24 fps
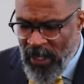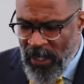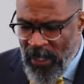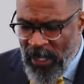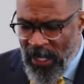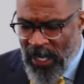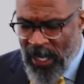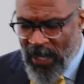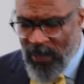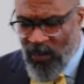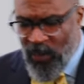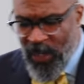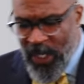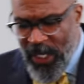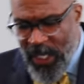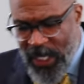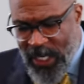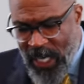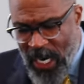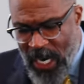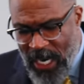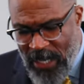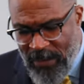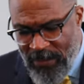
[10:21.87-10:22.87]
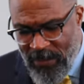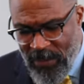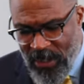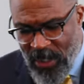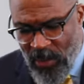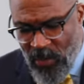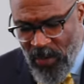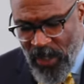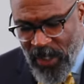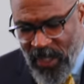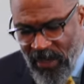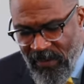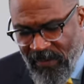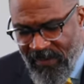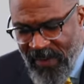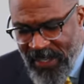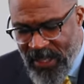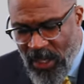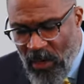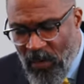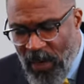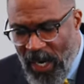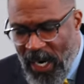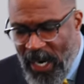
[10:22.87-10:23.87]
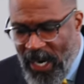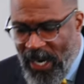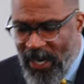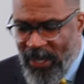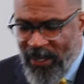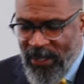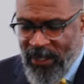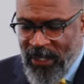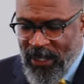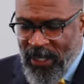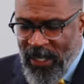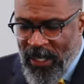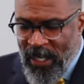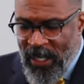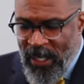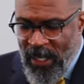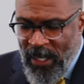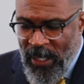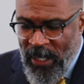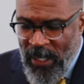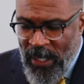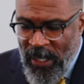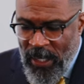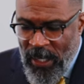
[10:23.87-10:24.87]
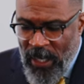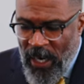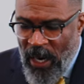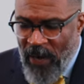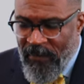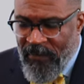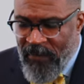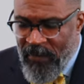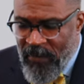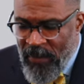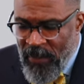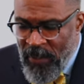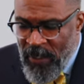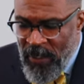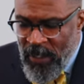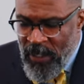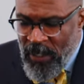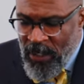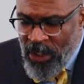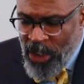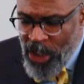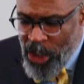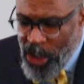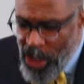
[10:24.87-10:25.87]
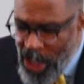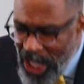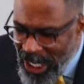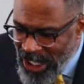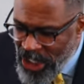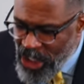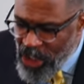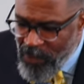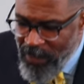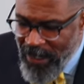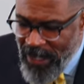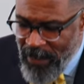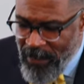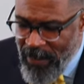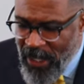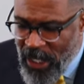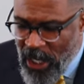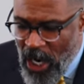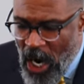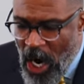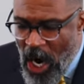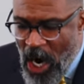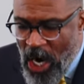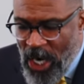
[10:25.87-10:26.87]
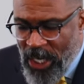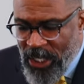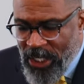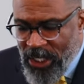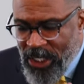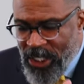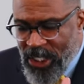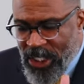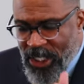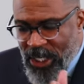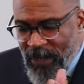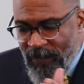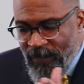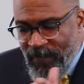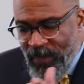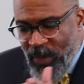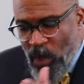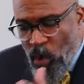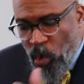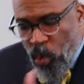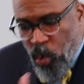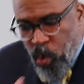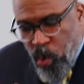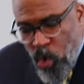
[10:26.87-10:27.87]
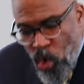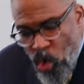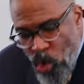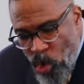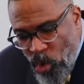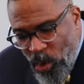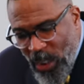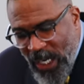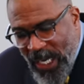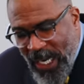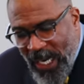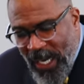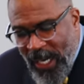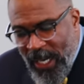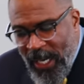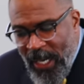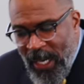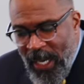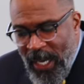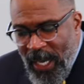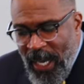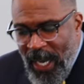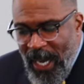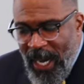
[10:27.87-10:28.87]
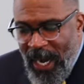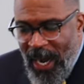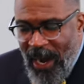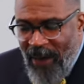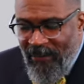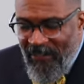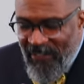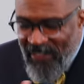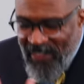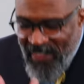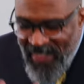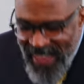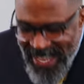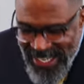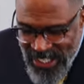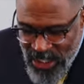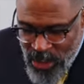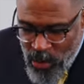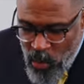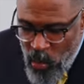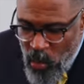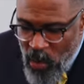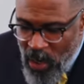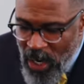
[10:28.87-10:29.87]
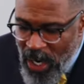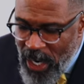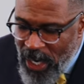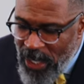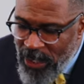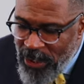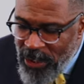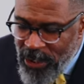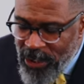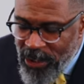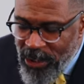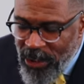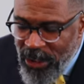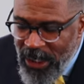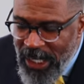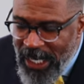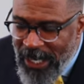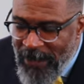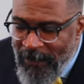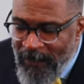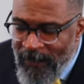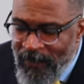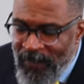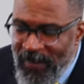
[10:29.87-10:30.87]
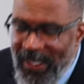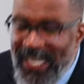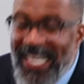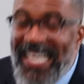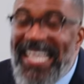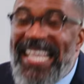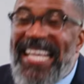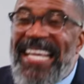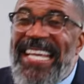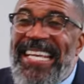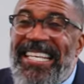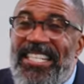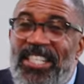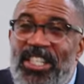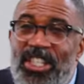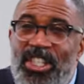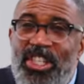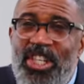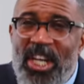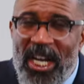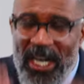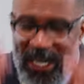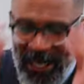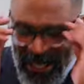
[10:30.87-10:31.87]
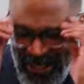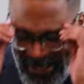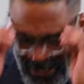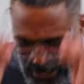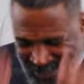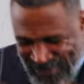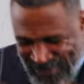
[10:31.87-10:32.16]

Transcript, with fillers: And when he comes, he will convict the world of judgment because the ruler of this world is judged.